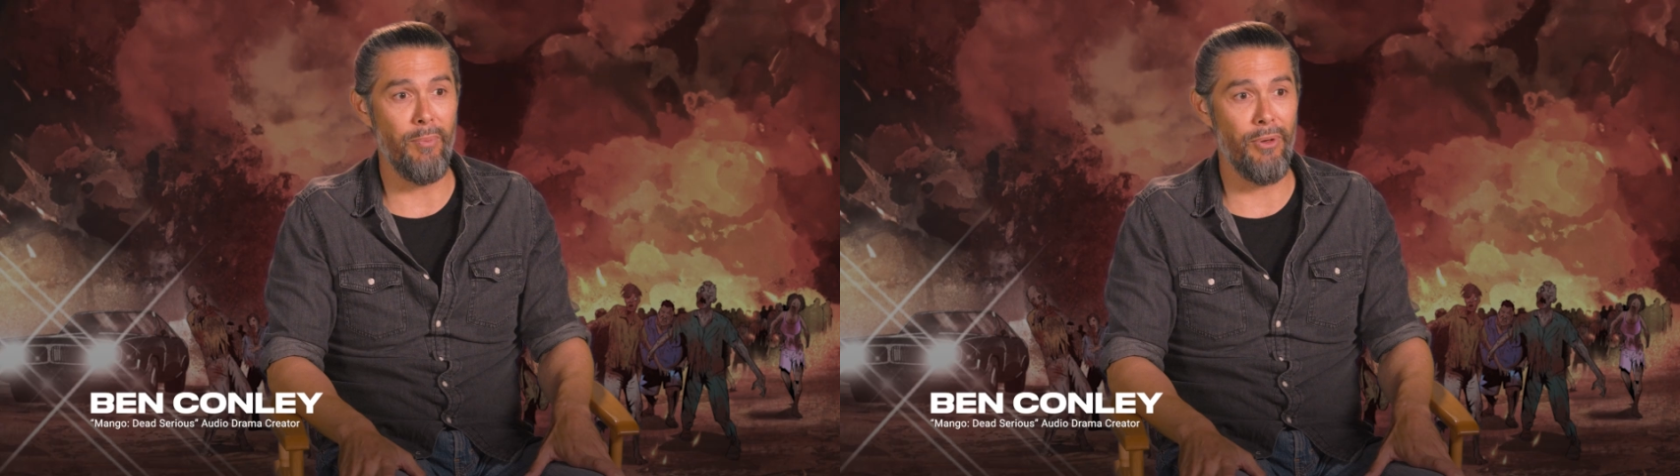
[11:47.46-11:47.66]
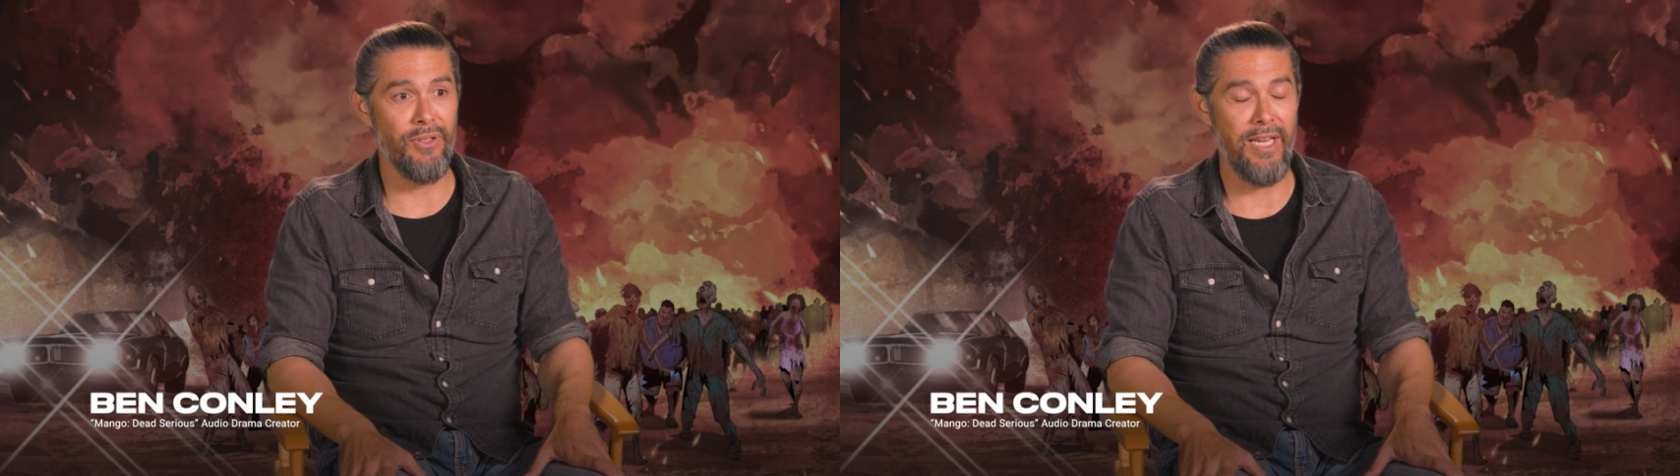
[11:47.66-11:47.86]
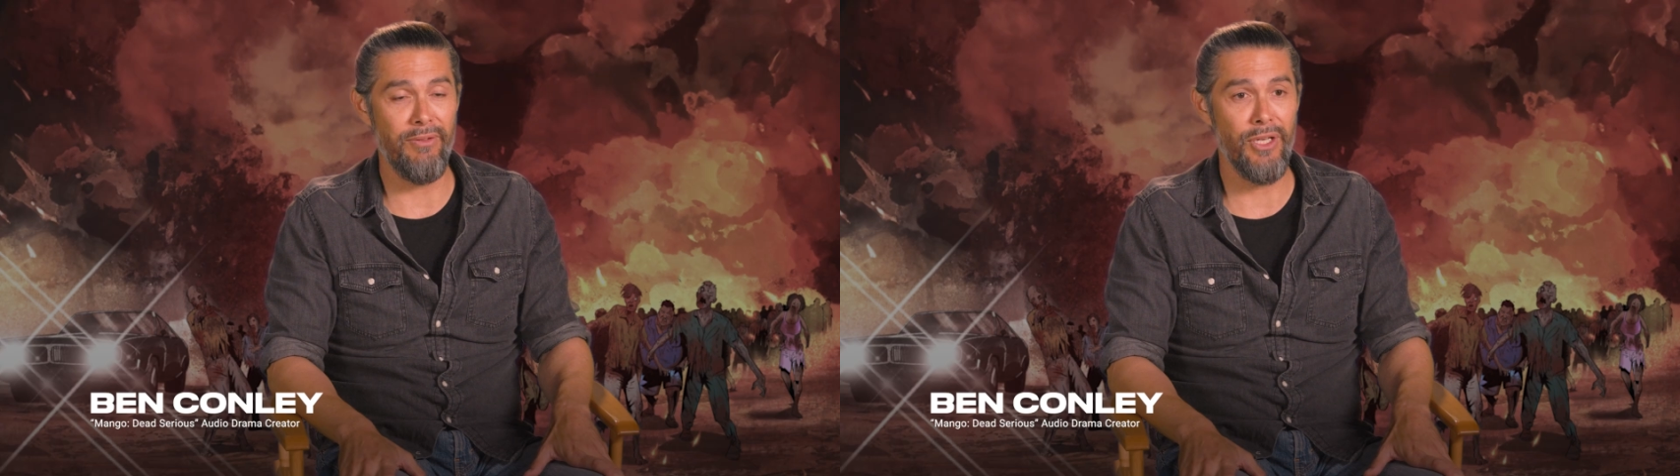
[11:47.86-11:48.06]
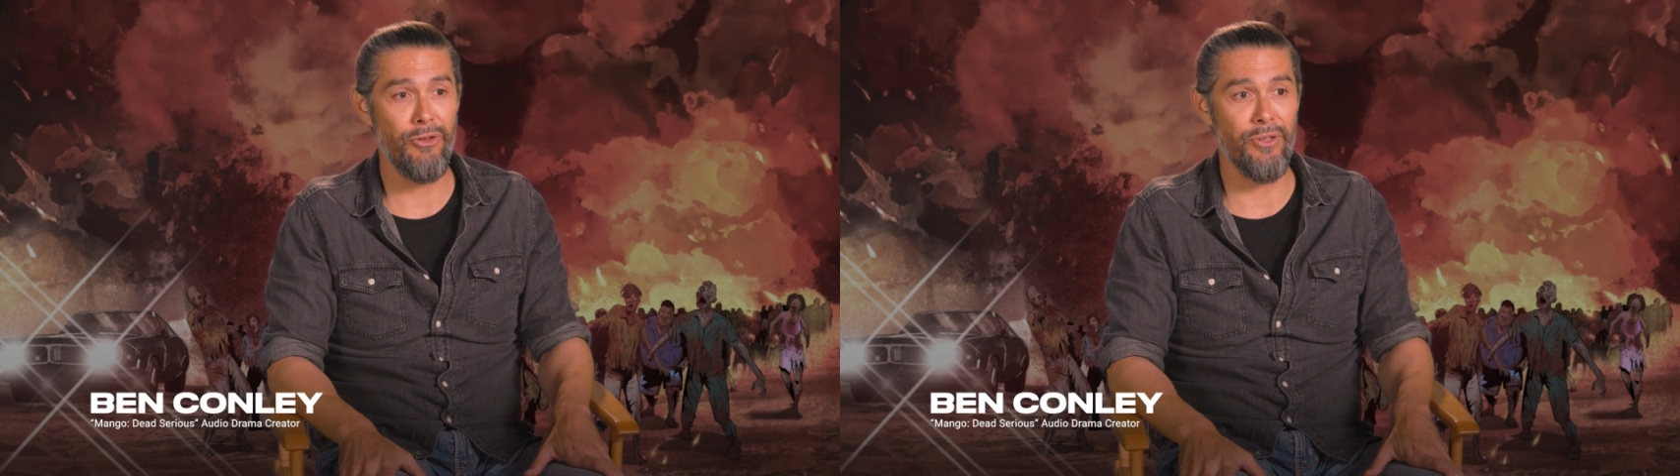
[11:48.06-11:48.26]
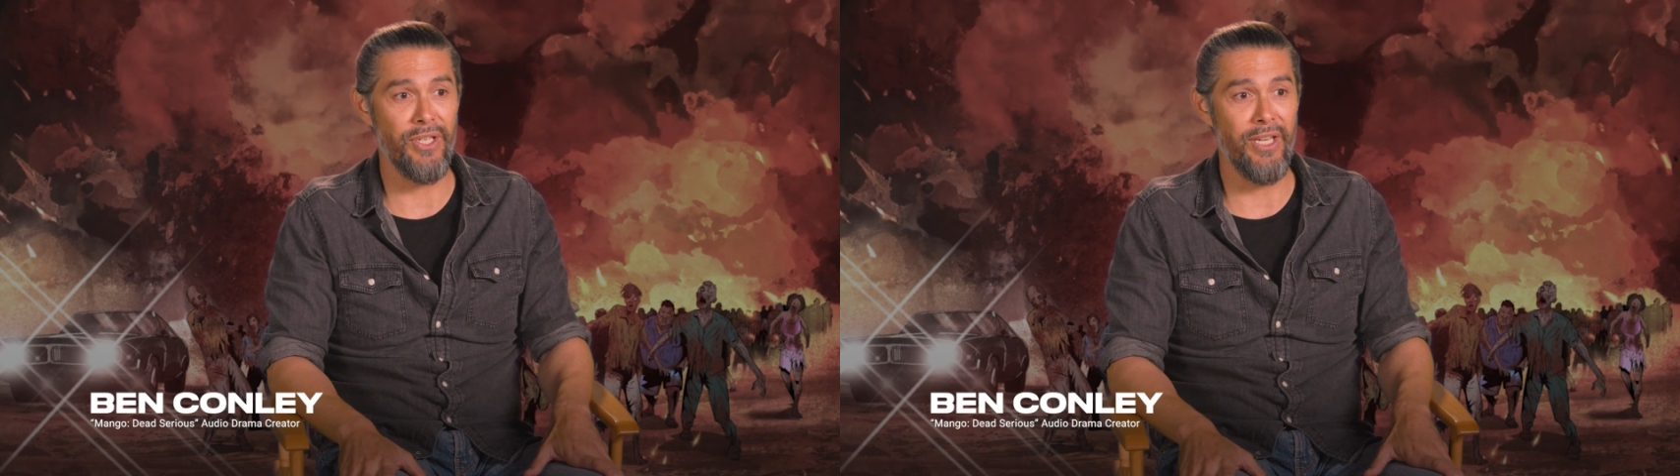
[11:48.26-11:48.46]
person I was
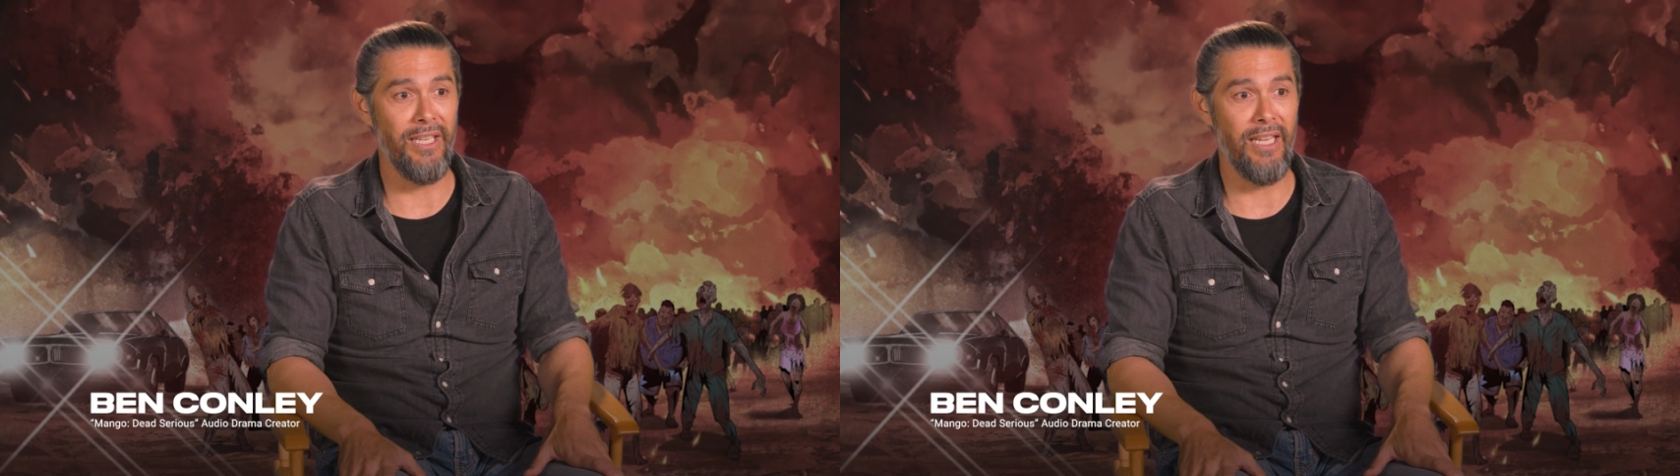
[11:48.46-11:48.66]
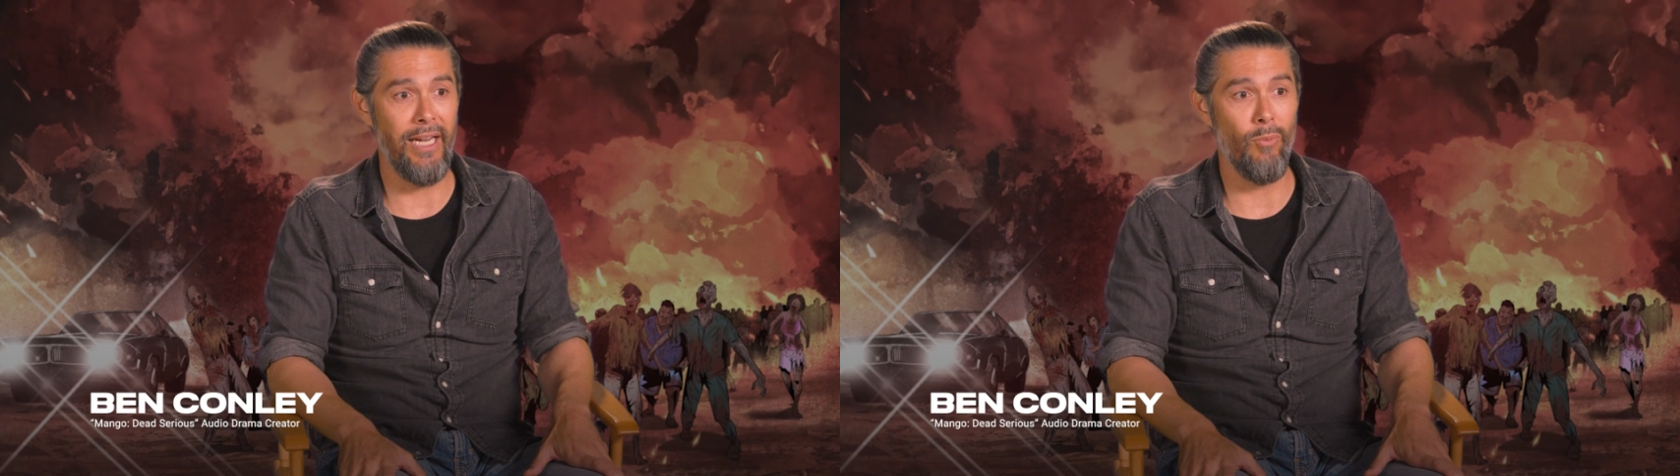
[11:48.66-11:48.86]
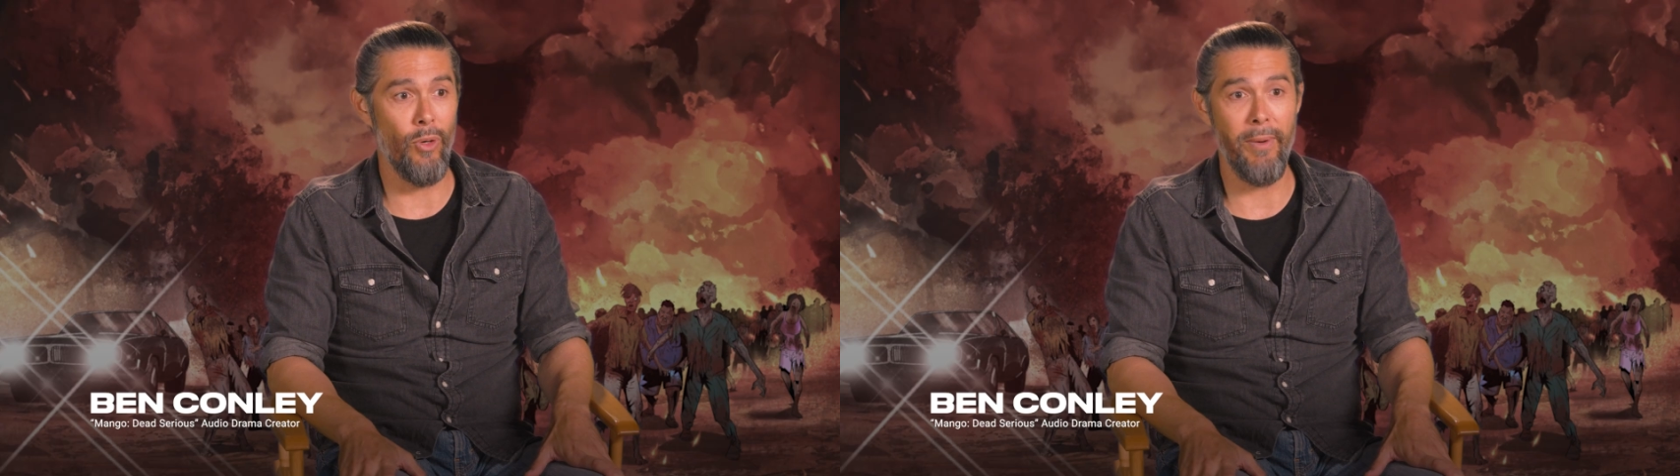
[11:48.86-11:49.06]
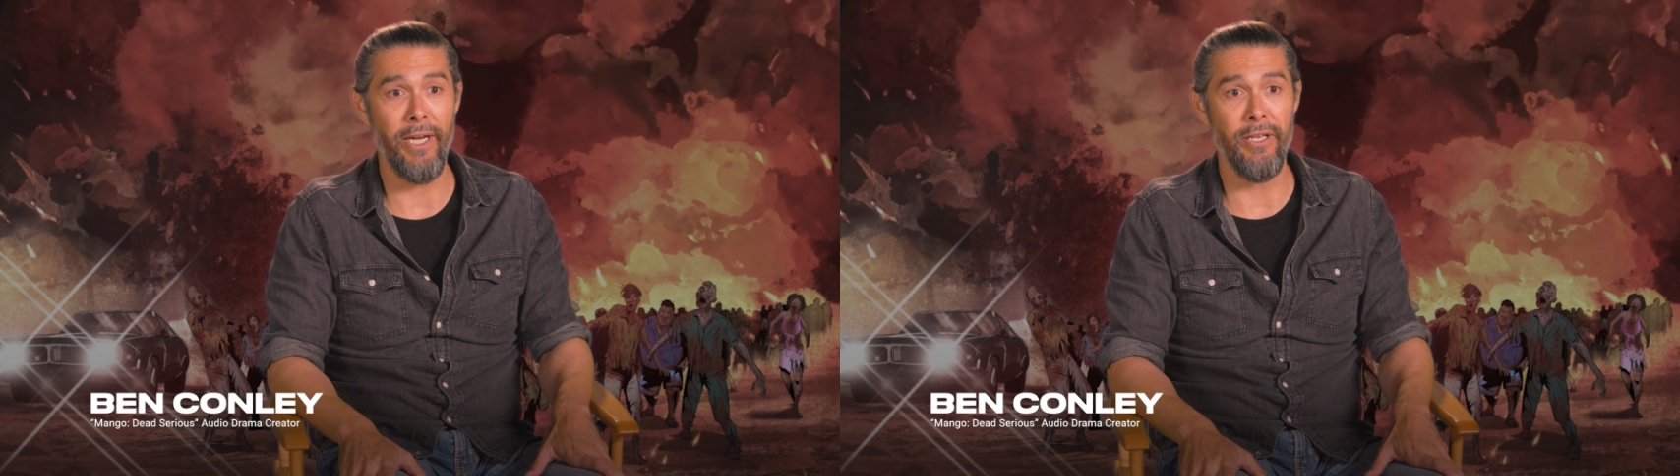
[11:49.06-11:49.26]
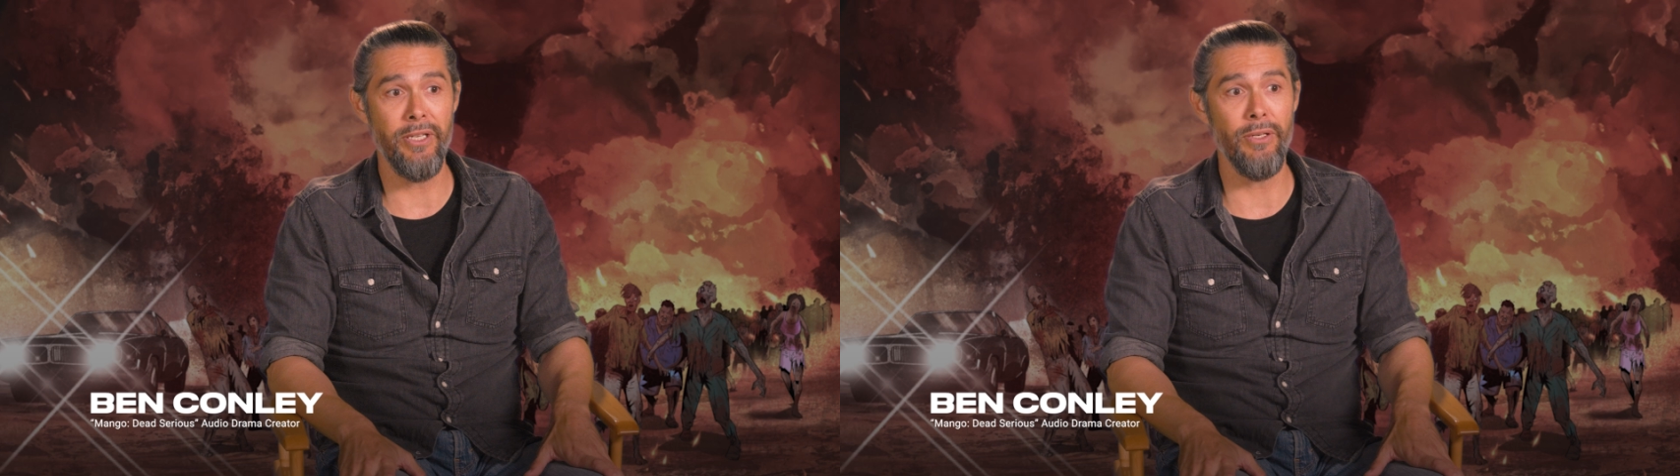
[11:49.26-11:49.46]
interested in. Like, what am I
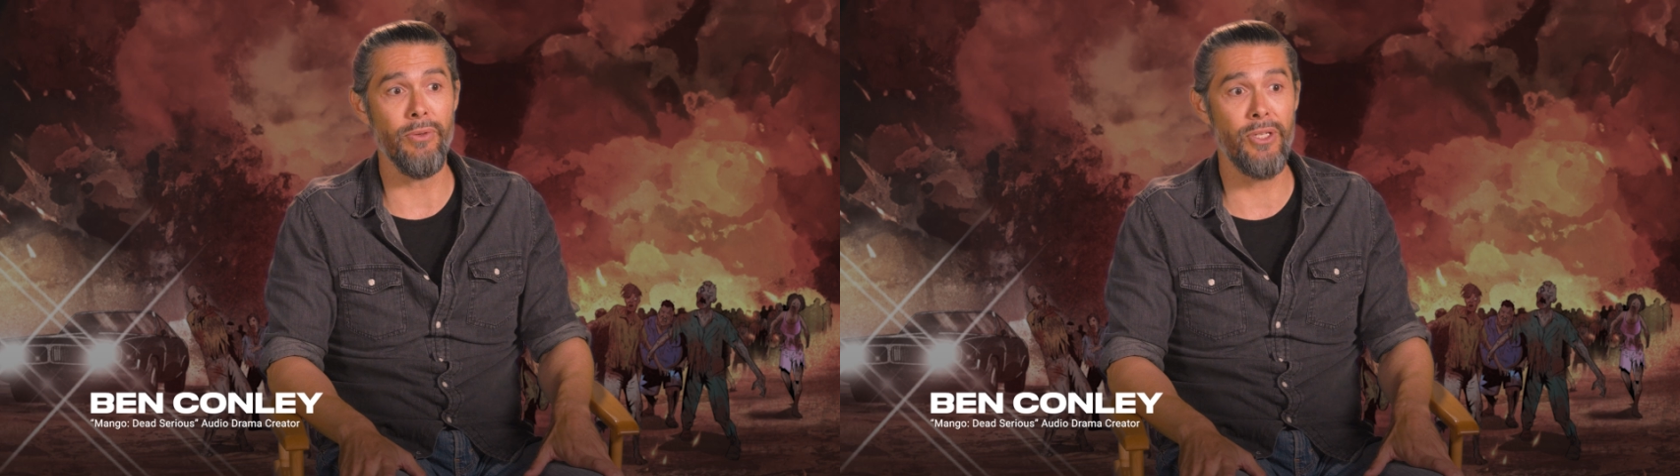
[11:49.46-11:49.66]
going to do?